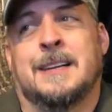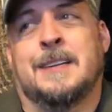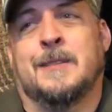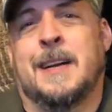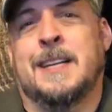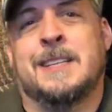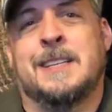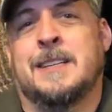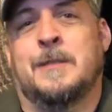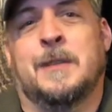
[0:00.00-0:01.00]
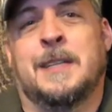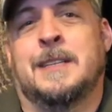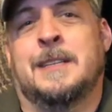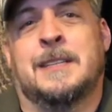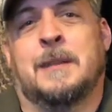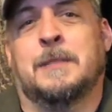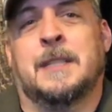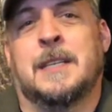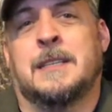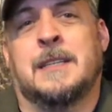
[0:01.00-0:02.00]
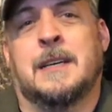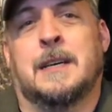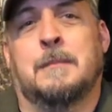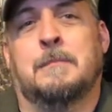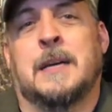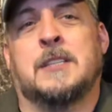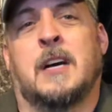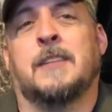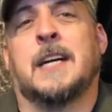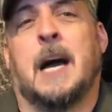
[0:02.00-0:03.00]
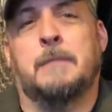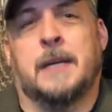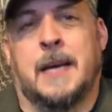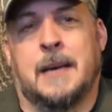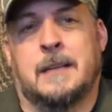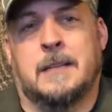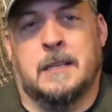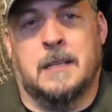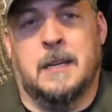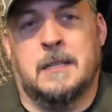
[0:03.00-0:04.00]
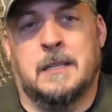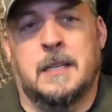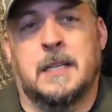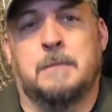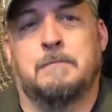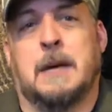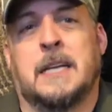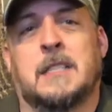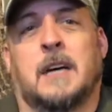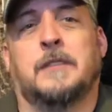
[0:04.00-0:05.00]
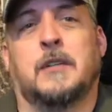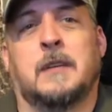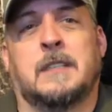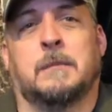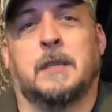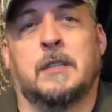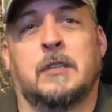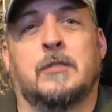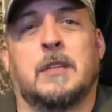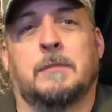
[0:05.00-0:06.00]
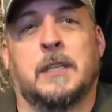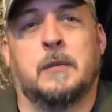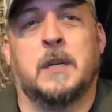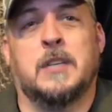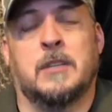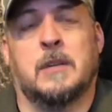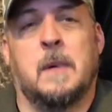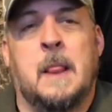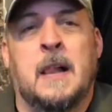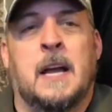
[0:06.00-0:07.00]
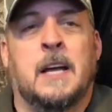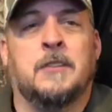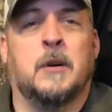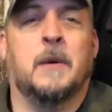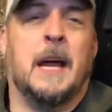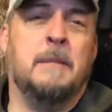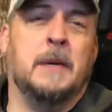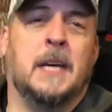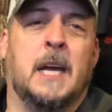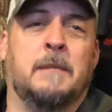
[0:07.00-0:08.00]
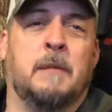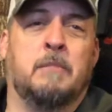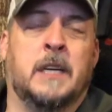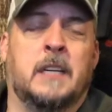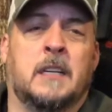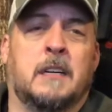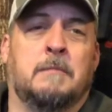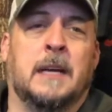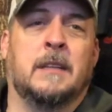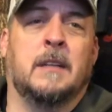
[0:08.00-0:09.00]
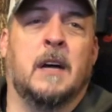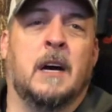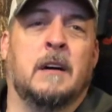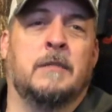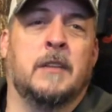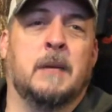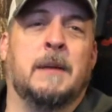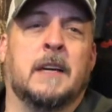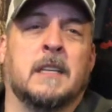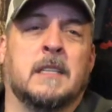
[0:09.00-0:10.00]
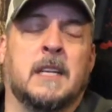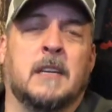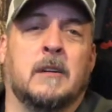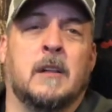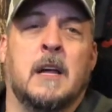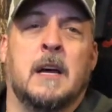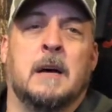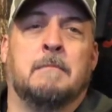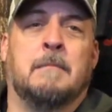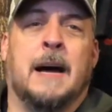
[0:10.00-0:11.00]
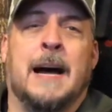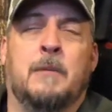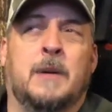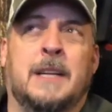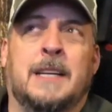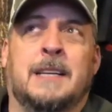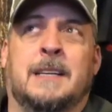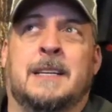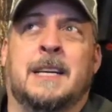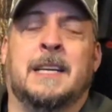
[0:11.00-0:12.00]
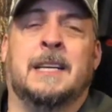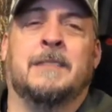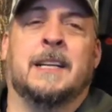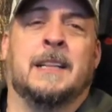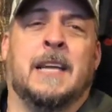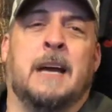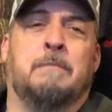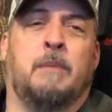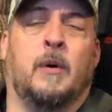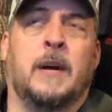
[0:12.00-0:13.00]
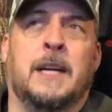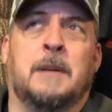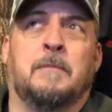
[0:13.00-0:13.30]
greatness isn't really something that's based off of copycat success. It's based off of doing something new, something original. And so when I became a breeder of the American Sentinel, I really didn't even at that point